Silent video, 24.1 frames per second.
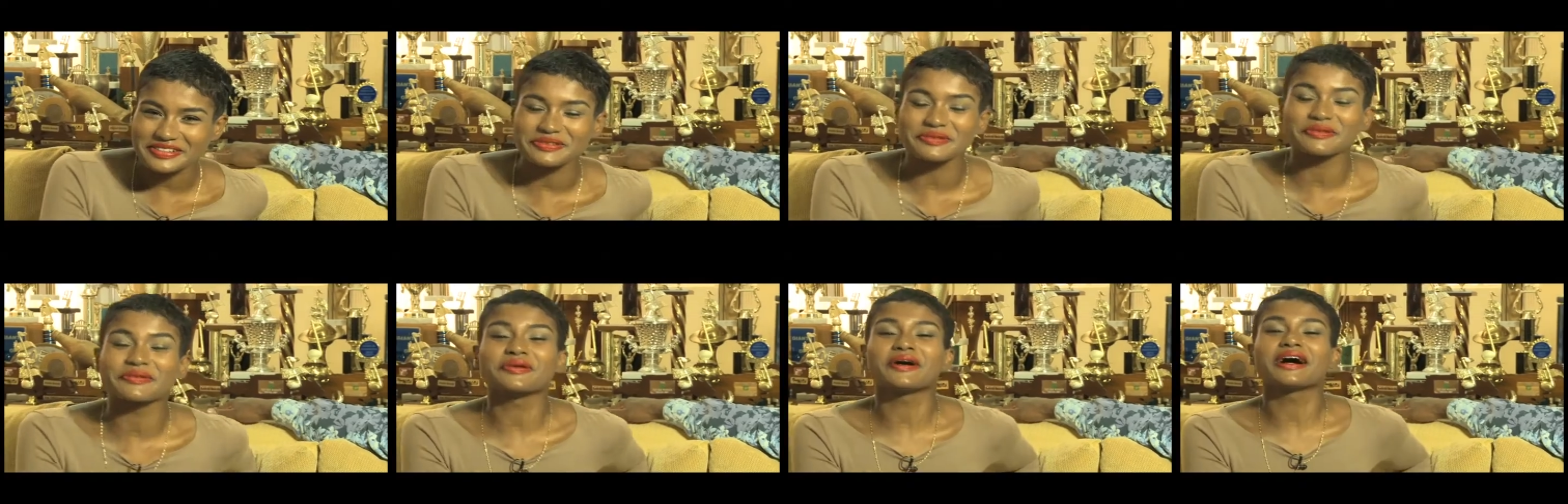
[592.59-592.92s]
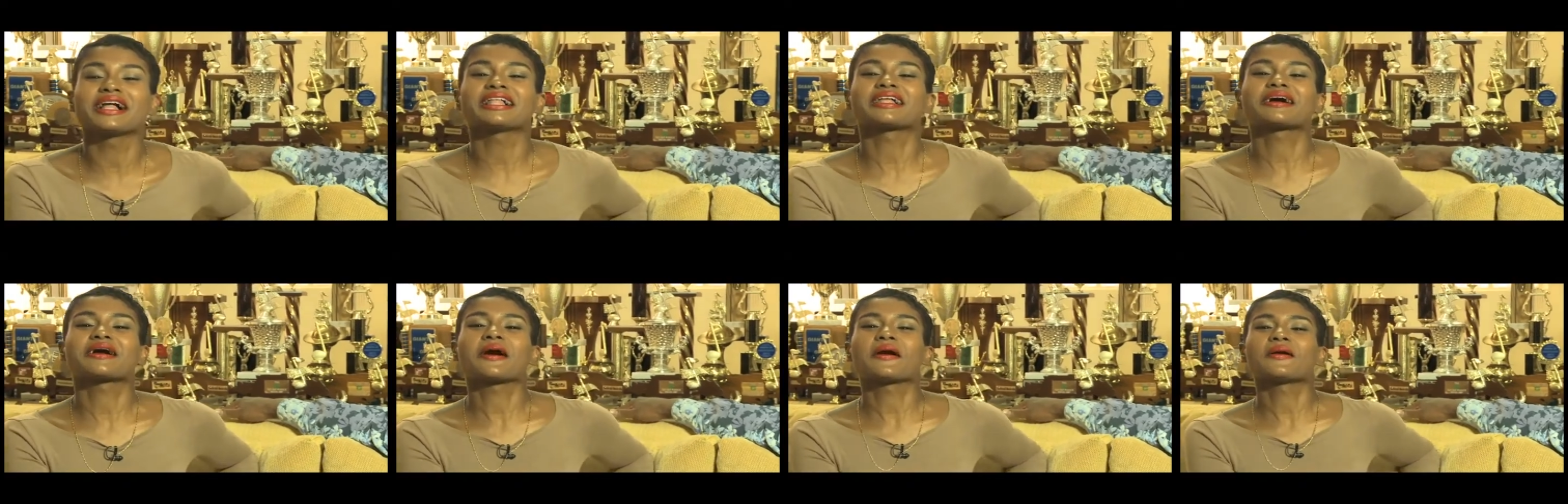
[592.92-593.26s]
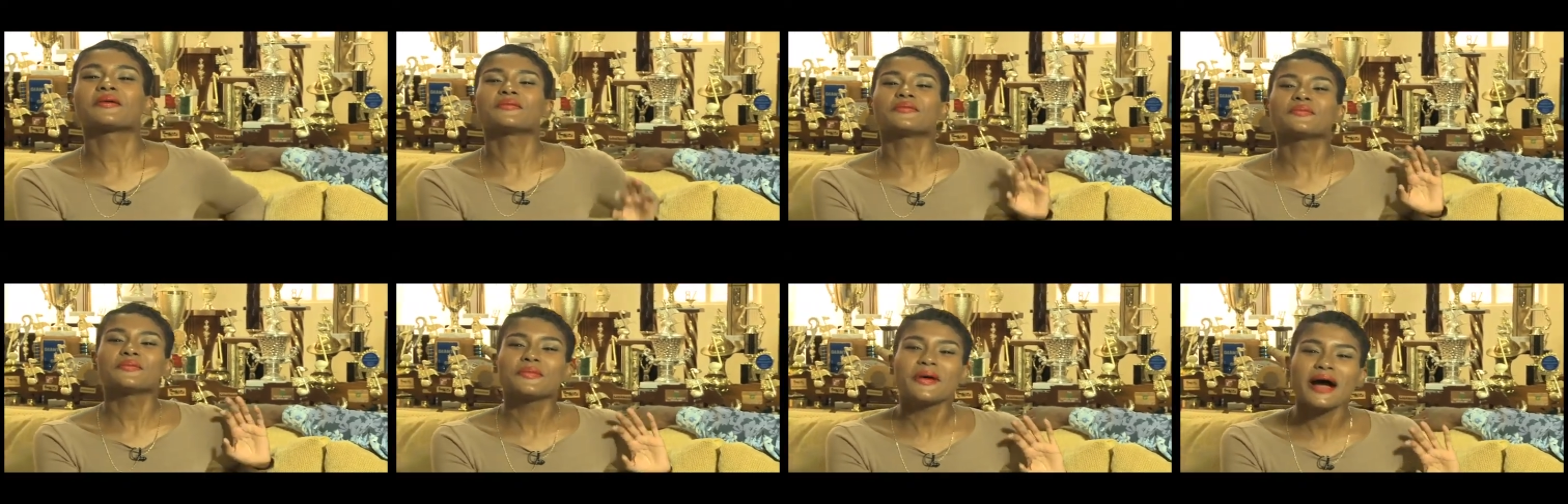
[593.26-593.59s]
us,
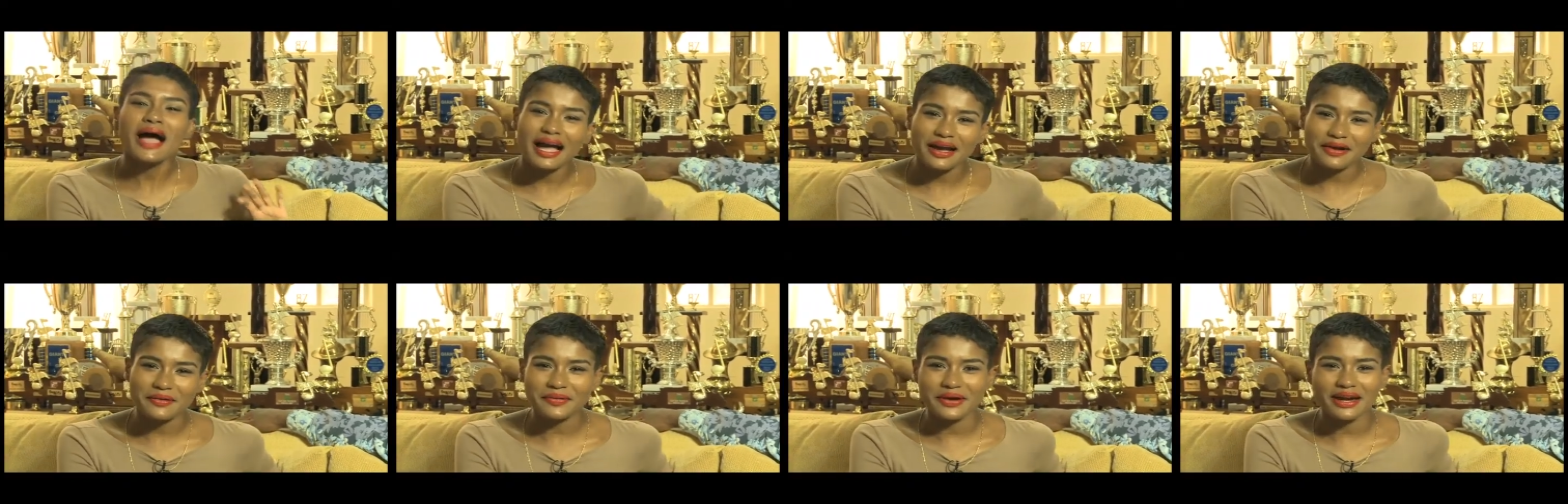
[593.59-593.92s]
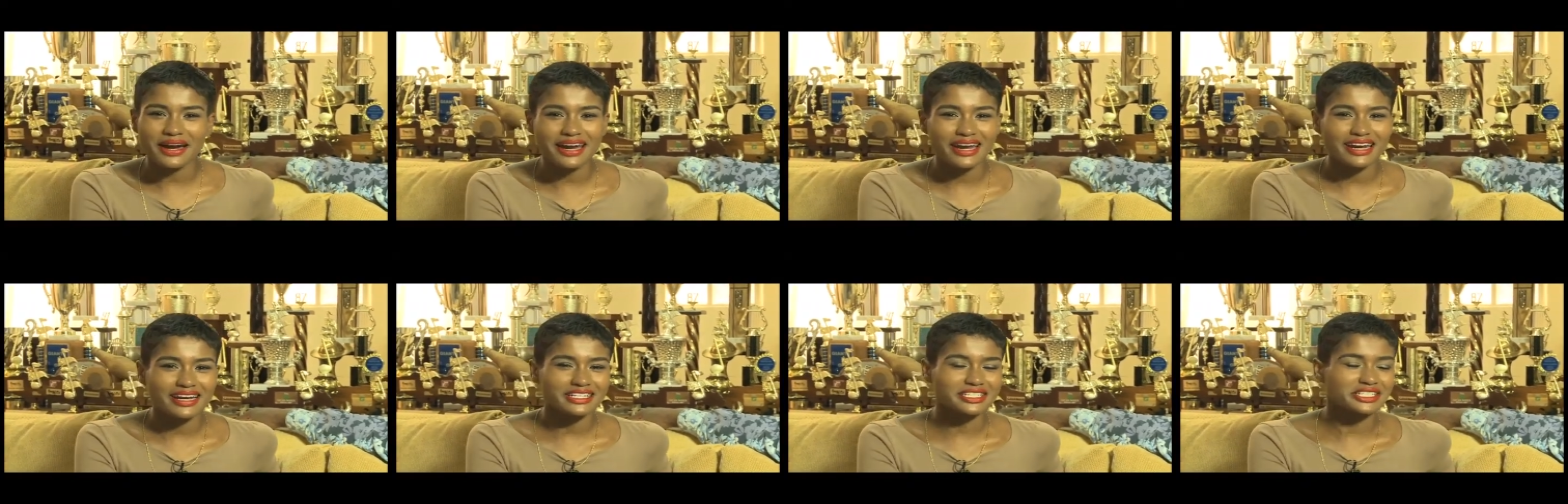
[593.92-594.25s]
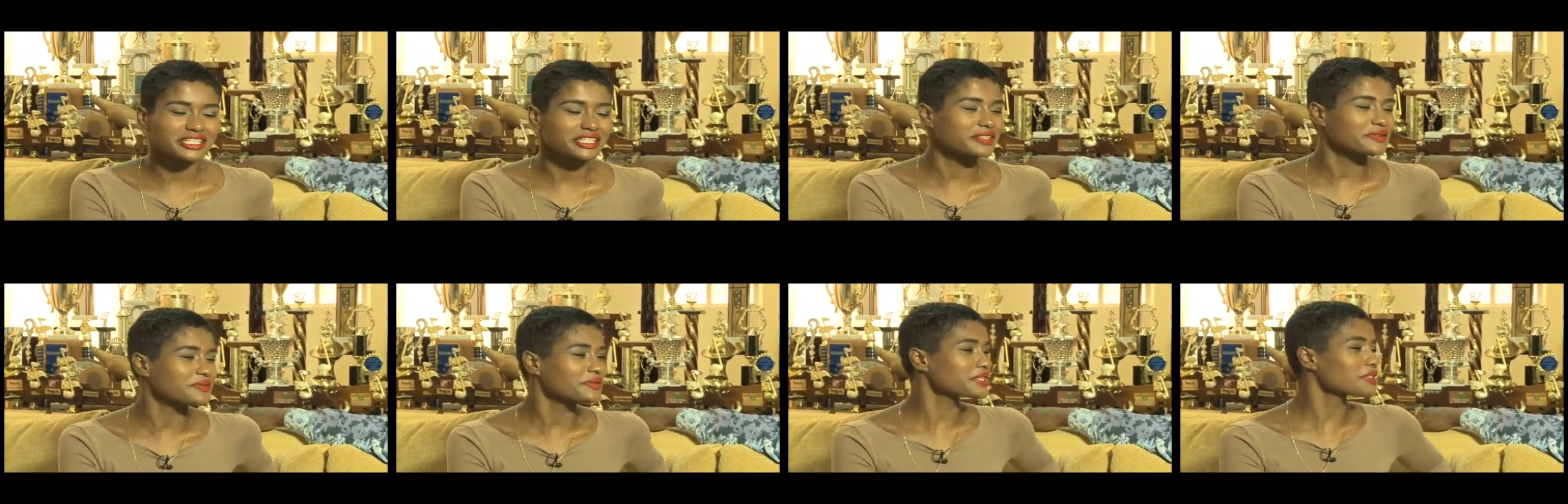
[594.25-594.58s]
welcome back. We are here
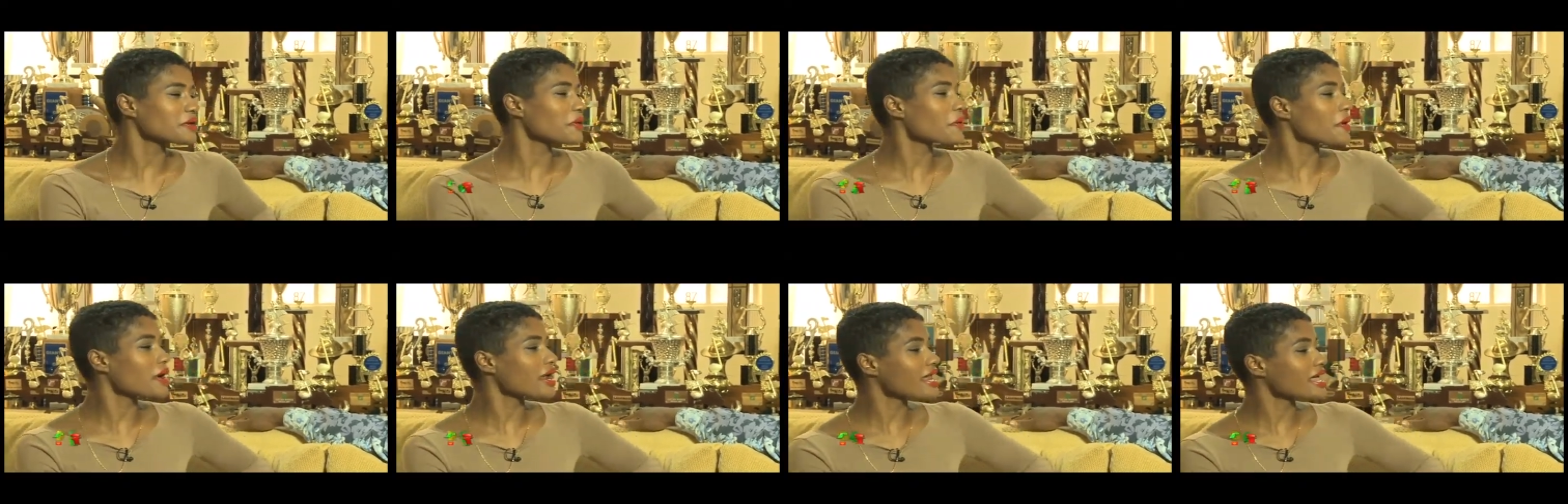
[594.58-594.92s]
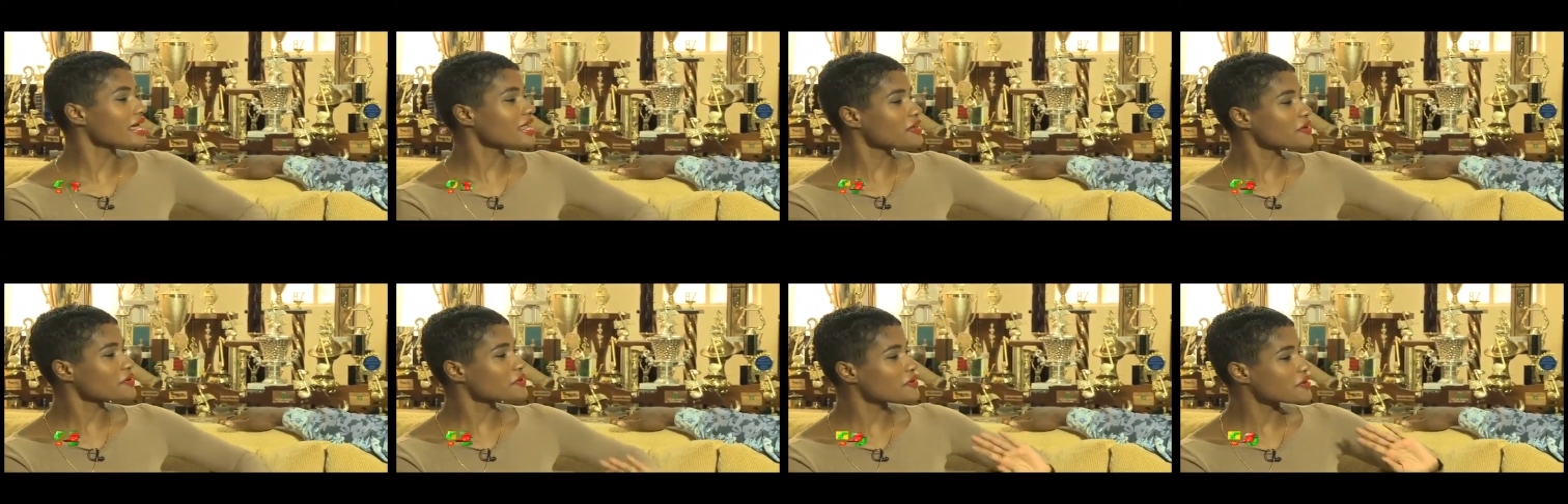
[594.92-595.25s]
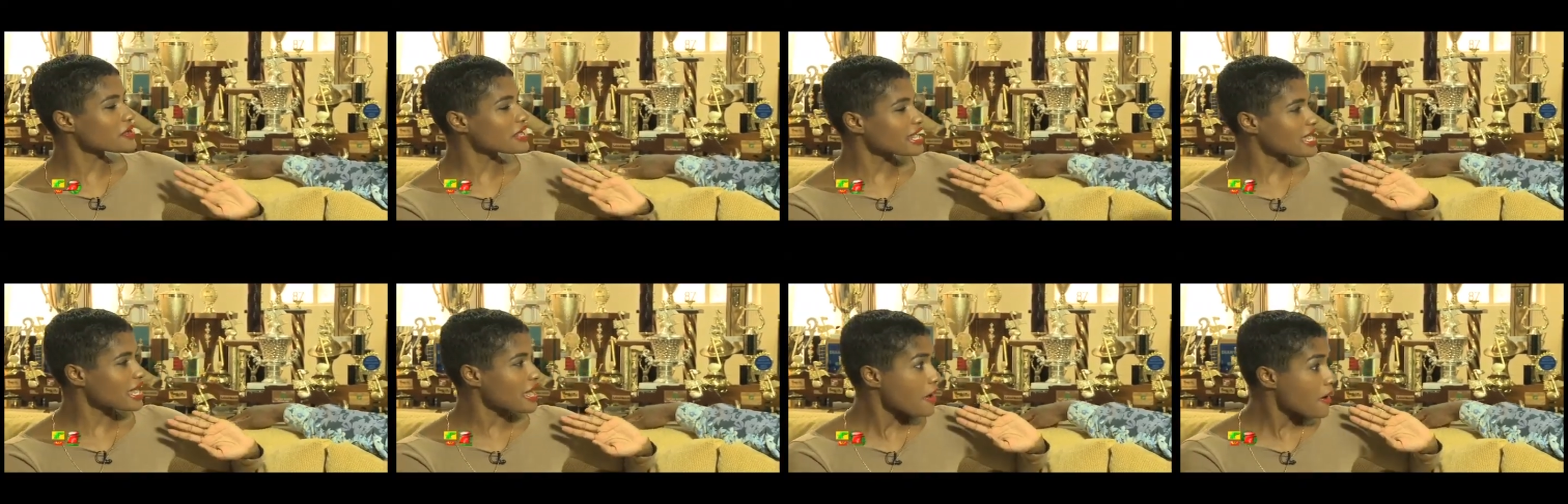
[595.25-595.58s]
chilling with the one and
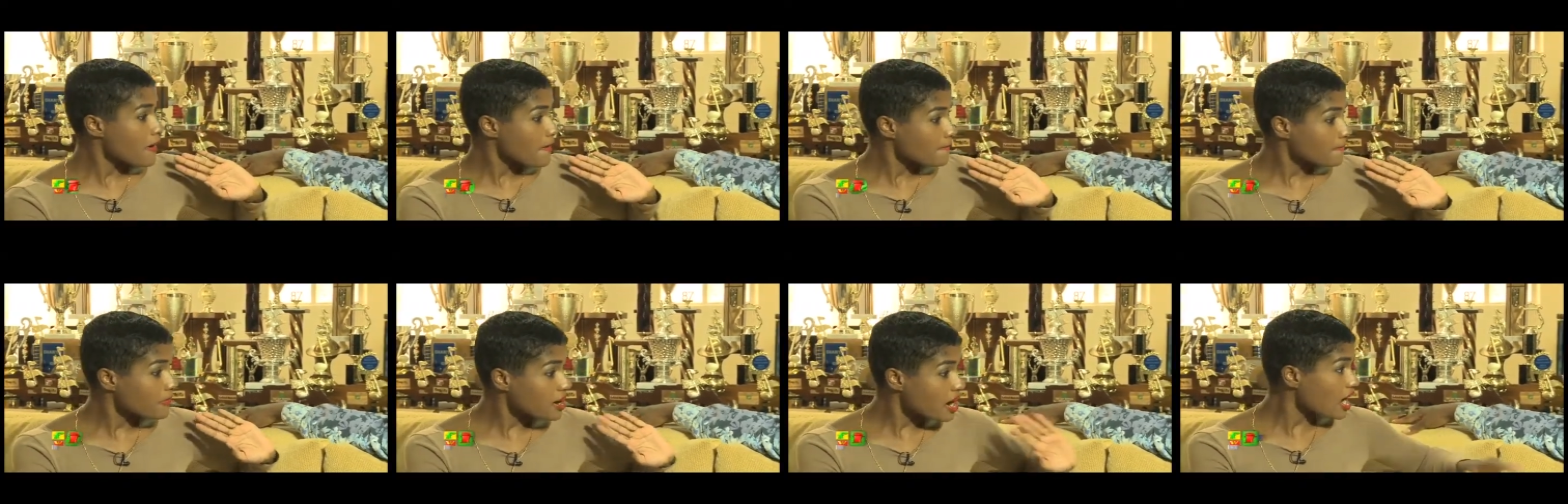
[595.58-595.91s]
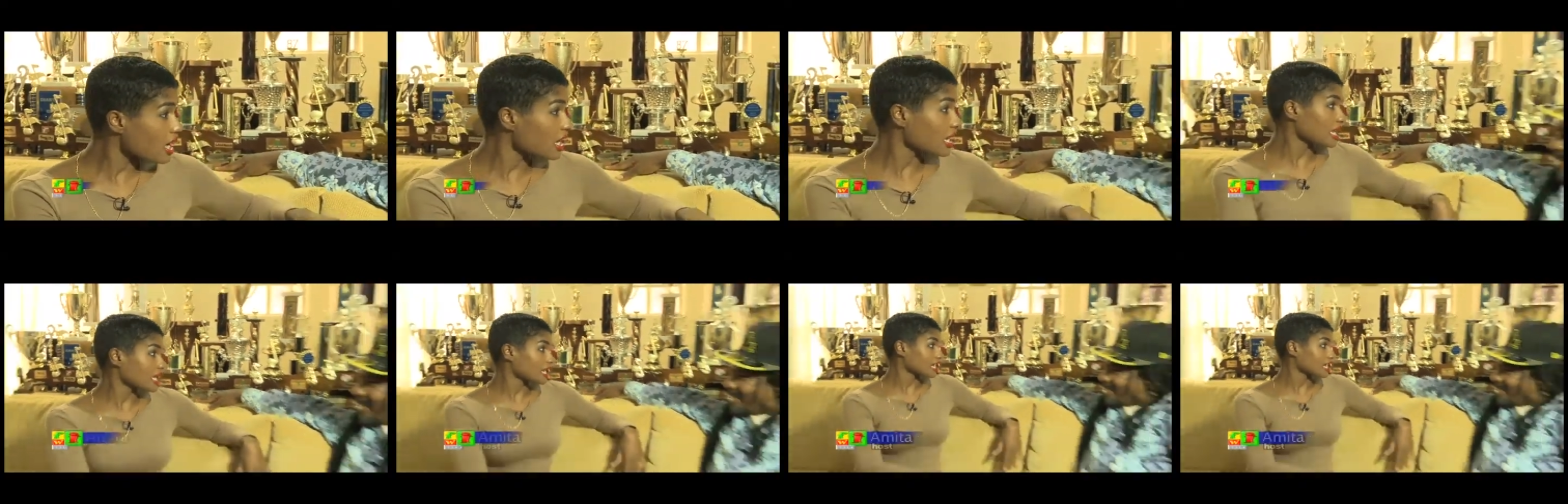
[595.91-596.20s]
only Paul